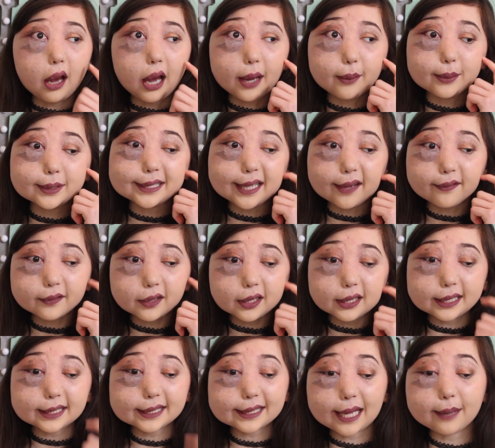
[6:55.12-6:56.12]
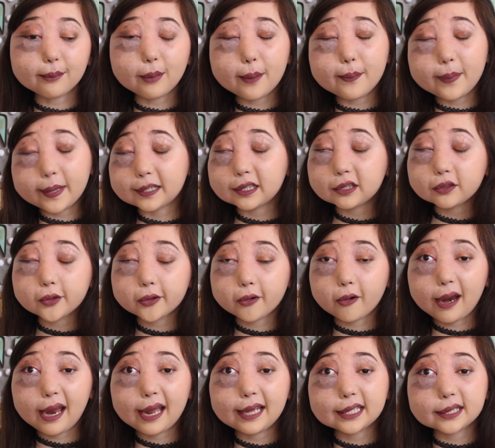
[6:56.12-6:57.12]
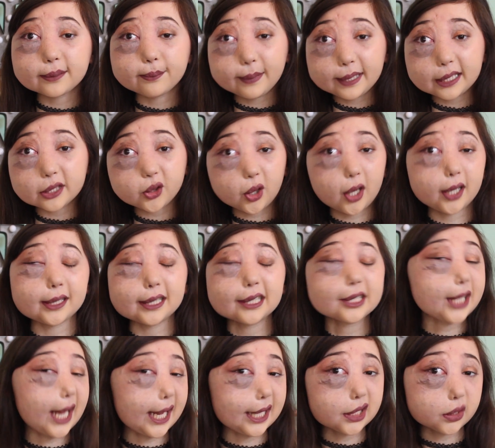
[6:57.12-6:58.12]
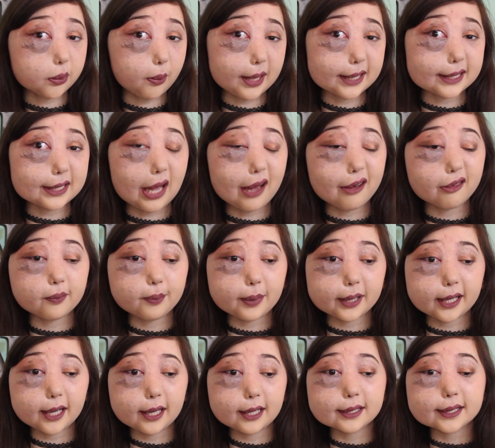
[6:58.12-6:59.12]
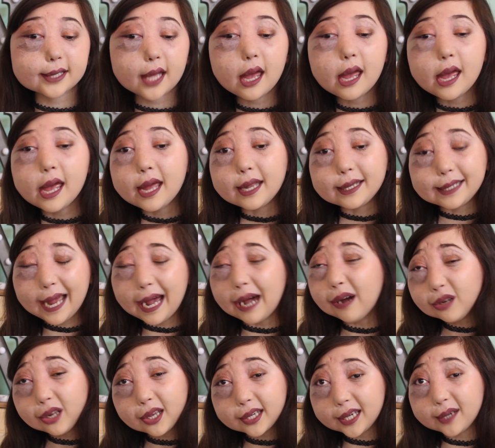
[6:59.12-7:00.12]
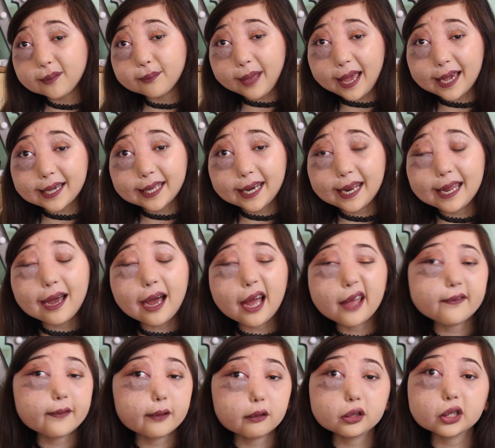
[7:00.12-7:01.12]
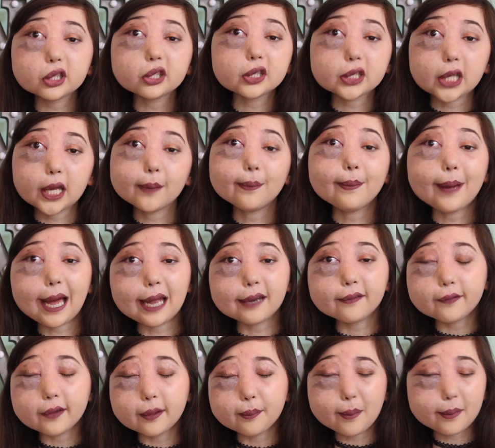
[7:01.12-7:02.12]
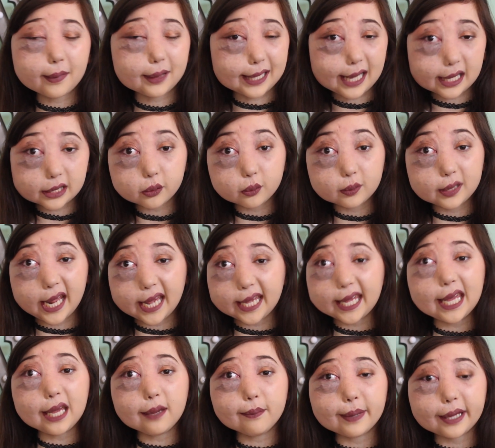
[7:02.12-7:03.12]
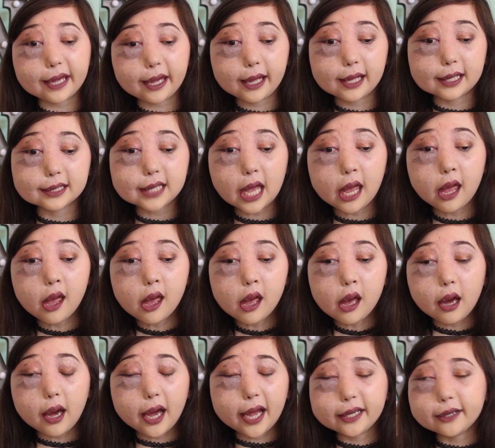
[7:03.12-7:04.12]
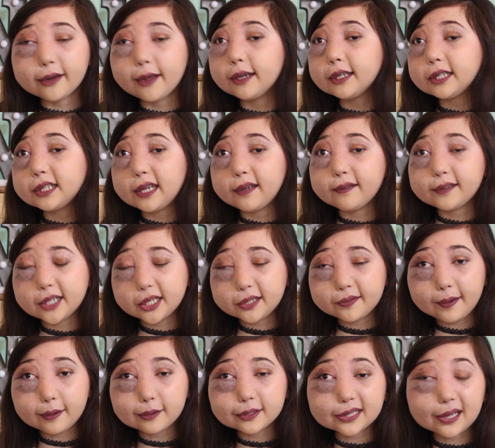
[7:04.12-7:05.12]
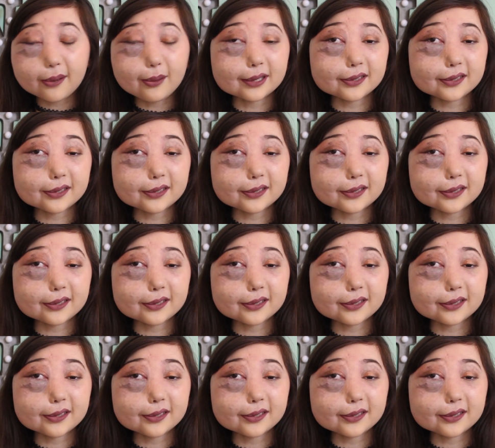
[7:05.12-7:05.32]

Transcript: I would definitely say my biggest regret is me trying to change myself, because now looking back at it, I feel just so bad for little Nikki, because I know she just felt so